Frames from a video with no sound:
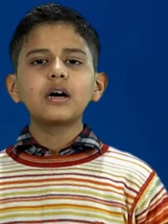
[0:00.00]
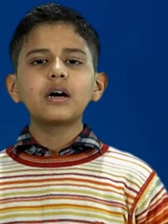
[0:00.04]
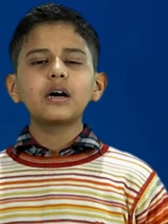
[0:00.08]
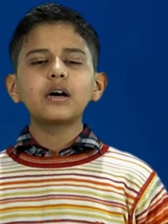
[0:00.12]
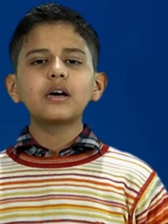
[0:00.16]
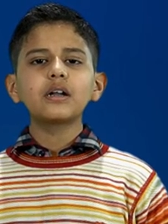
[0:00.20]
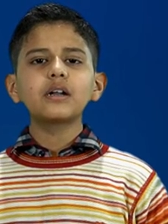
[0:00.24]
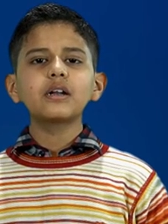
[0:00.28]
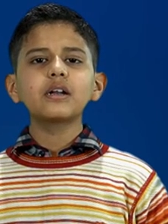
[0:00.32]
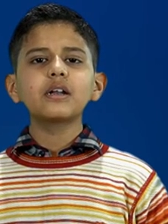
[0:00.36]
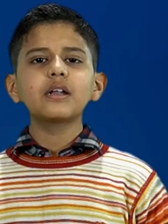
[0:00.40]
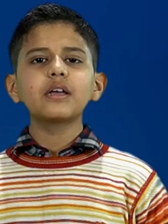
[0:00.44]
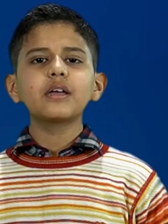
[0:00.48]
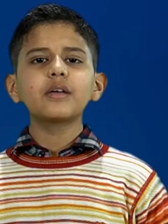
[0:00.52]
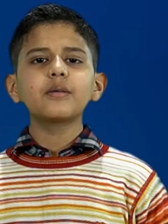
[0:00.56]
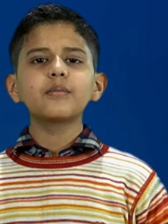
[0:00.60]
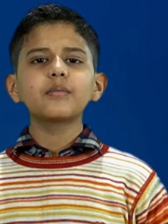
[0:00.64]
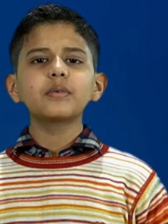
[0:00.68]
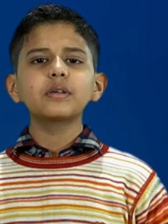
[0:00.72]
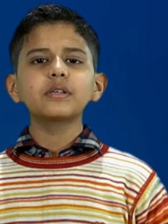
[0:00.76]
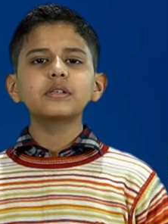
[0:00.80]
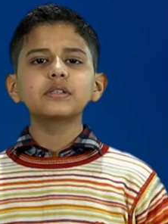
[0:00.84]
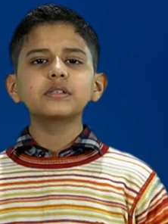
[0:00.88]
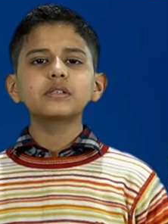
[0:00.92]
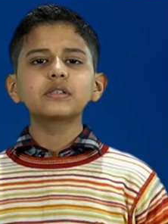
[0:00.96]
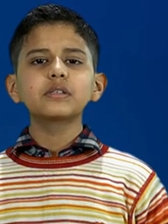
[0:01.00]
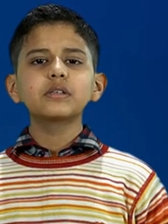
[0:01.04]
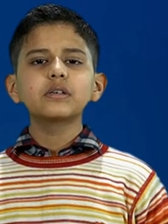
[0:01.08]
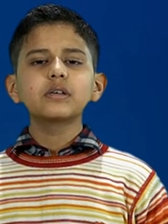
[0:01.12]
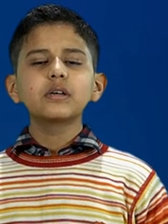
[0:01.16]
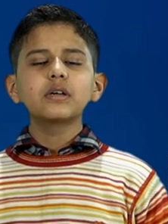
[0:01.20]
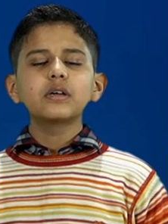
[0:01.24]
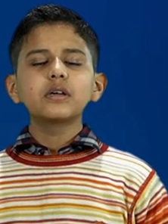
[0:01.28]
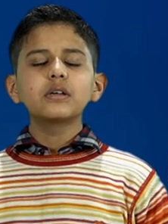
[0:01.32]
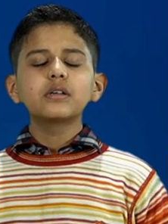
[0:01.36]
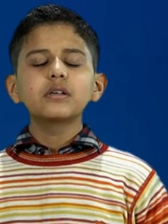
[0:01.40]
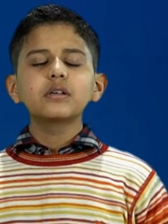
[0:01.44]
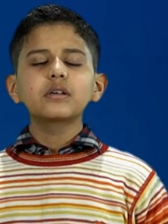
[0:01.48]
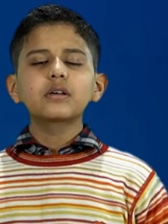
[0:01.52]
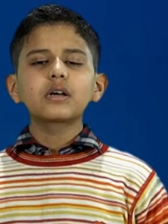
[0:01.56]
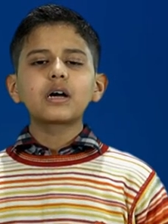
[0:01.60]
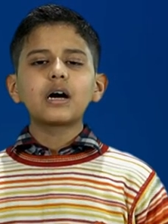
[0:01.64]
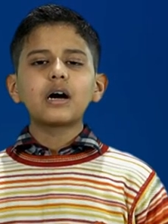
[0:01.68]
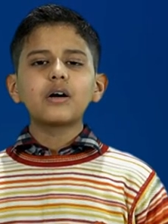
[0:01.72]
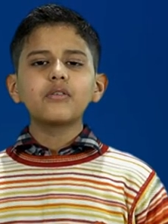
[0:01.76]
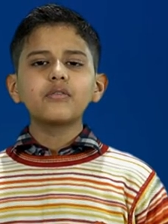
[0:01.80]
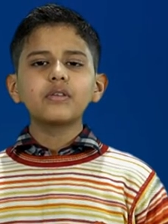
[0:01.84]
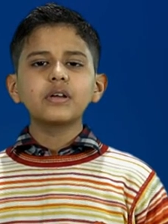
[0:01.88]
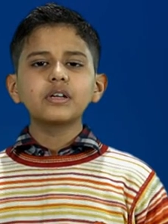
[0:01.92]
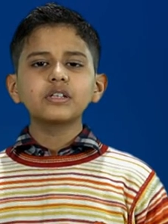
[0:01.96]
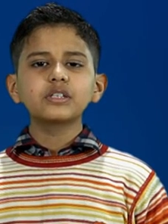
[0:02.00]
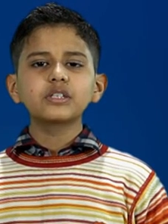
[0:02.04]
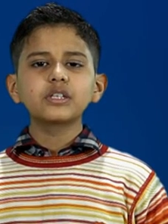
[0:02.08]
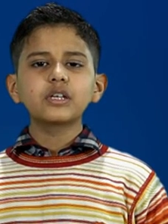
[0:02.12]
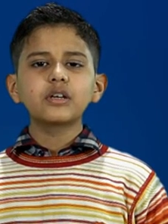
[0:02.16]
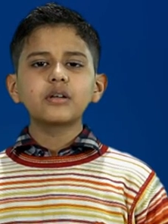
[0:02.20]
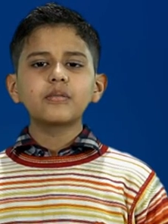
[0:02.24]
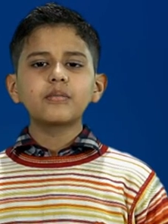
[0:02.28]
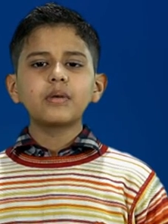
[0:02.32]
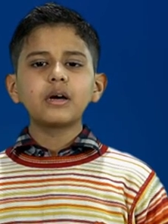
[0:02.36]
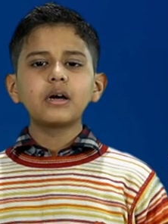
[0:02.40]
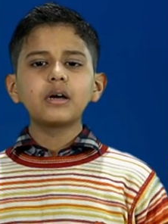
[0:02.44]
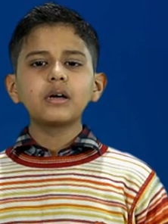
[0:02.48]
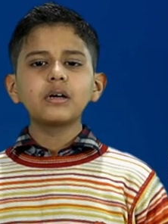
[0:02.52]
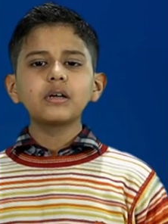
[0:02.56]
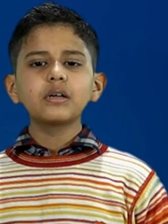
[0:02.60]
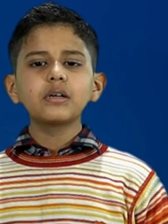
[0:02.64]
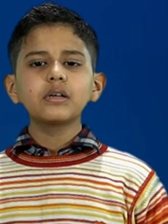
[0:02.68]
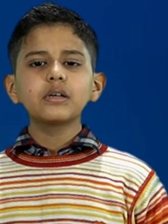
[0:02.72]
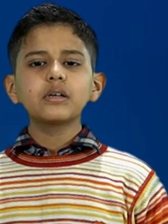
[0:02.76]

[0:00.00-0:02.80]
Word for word: Her name is Kavya Sharma.